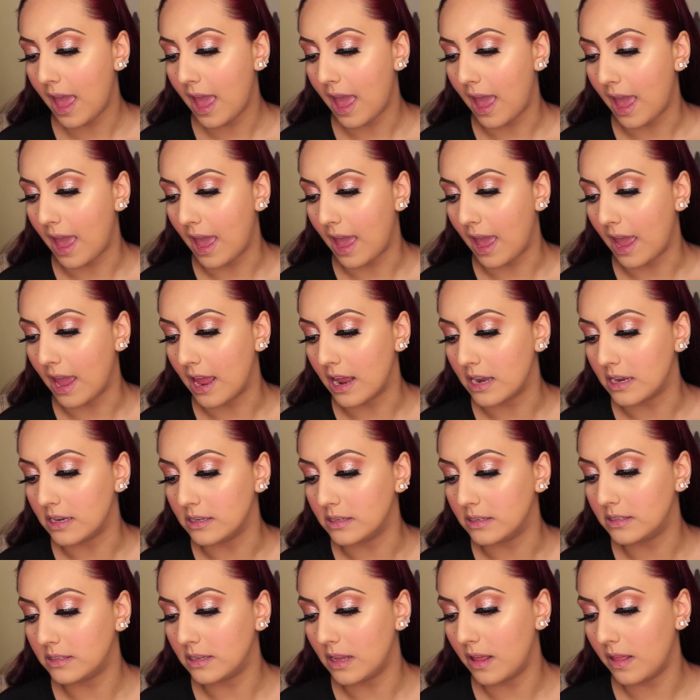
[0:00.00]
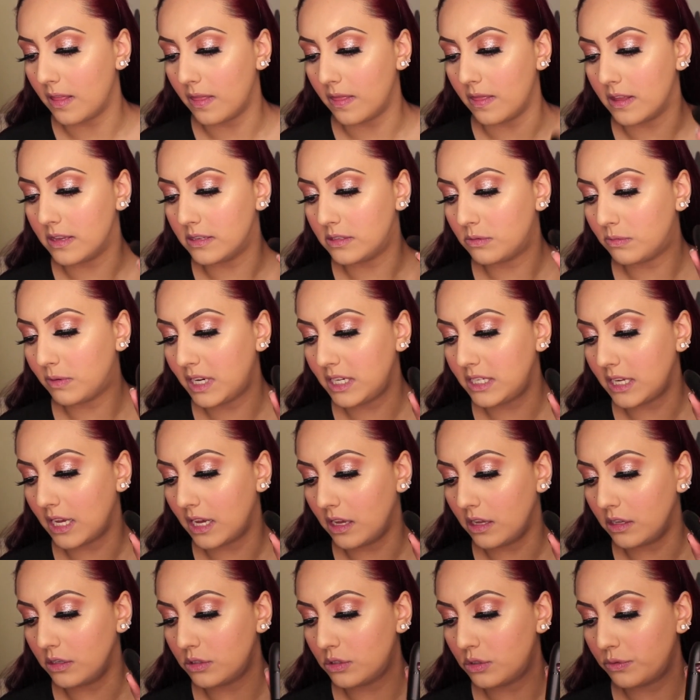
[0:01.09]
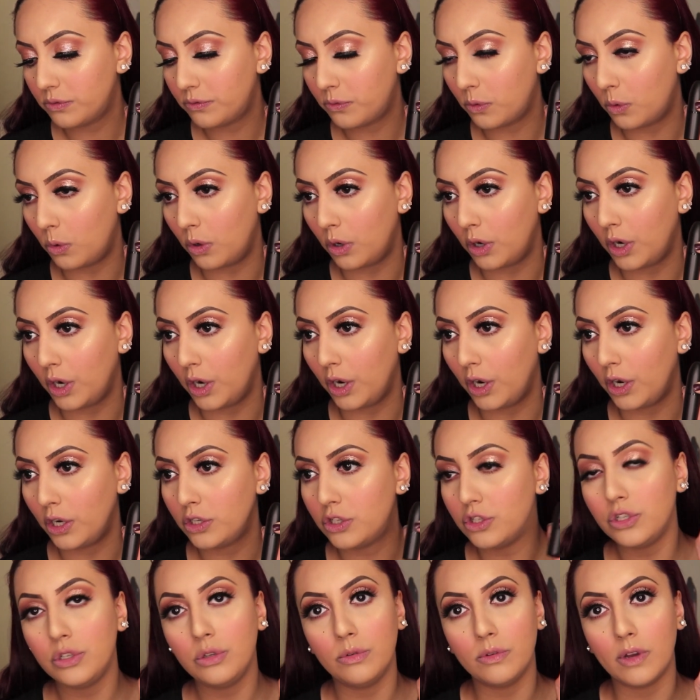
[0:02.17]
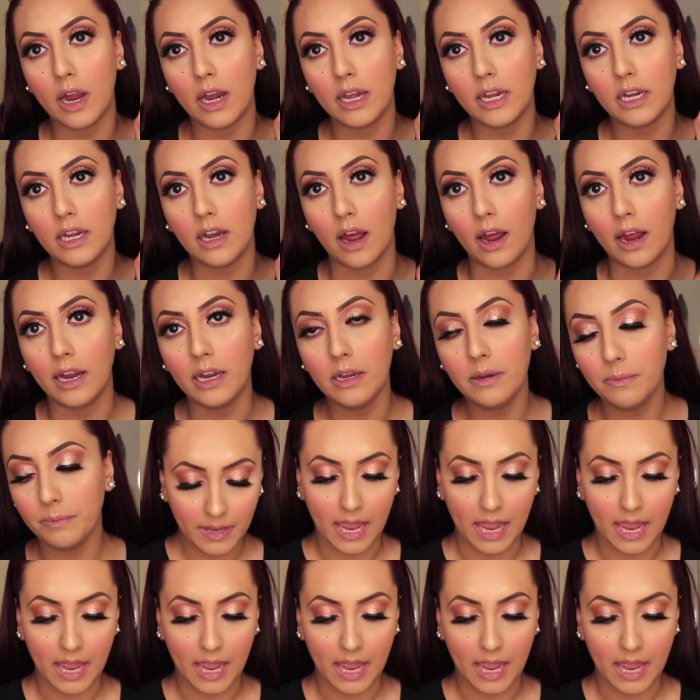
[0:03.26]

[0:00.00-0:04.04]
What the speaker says: and this retails for $2.99.